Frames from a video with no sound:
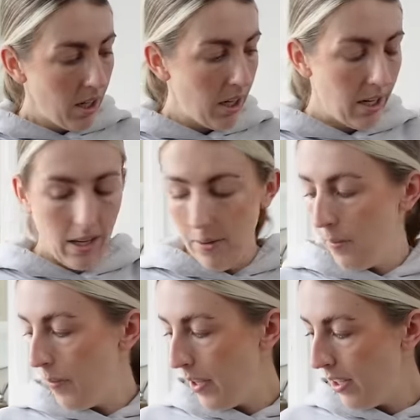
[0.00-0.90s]

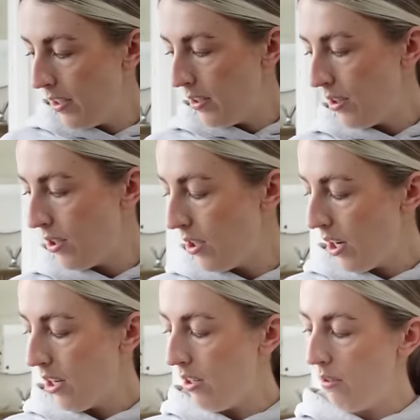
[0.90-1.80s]
Um, so
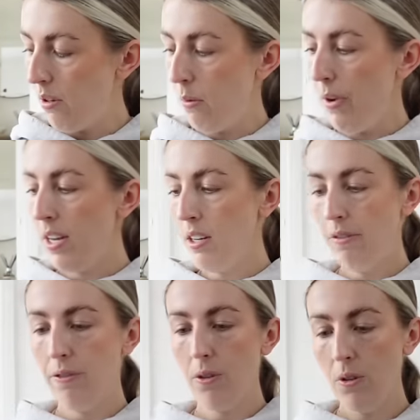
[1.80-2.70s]
I went
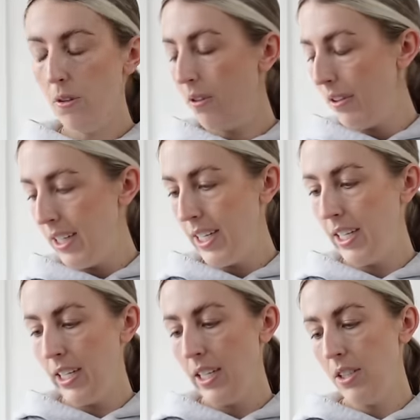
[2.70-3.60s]
for
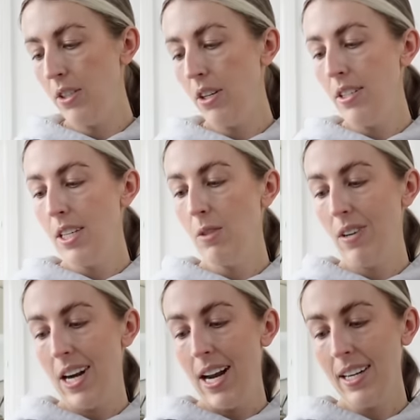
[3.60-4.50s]
the 90s
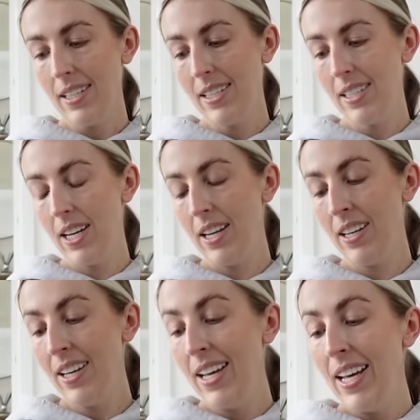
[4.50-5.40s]
Relaxed
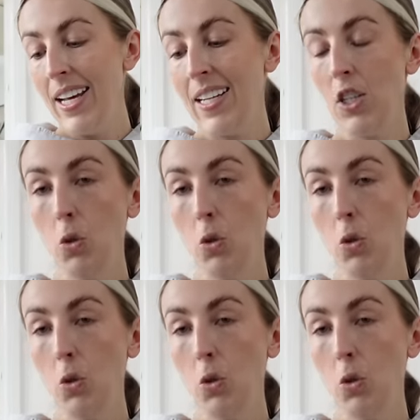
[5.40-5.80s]
in the